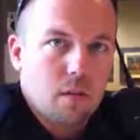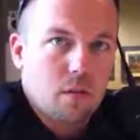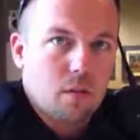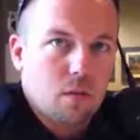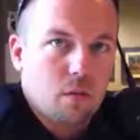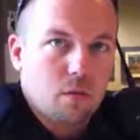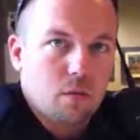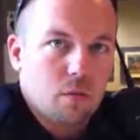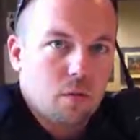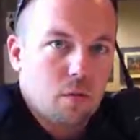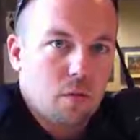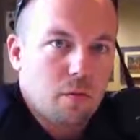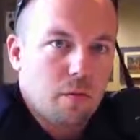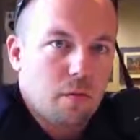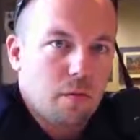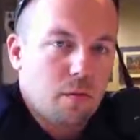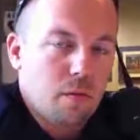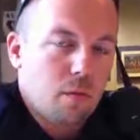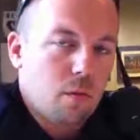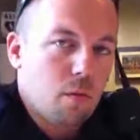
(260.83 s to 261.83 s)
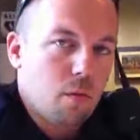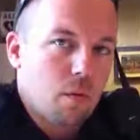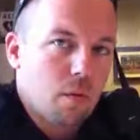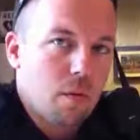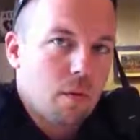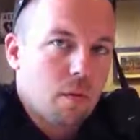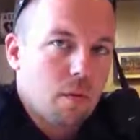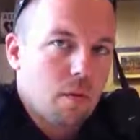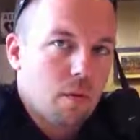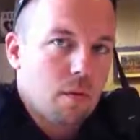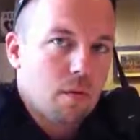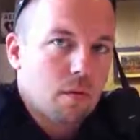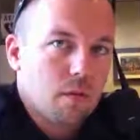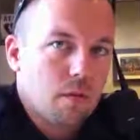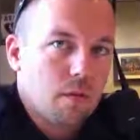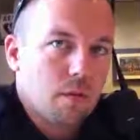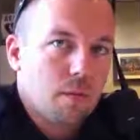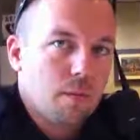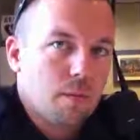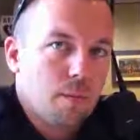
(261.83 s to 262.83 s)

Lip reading: so on and so forth. So.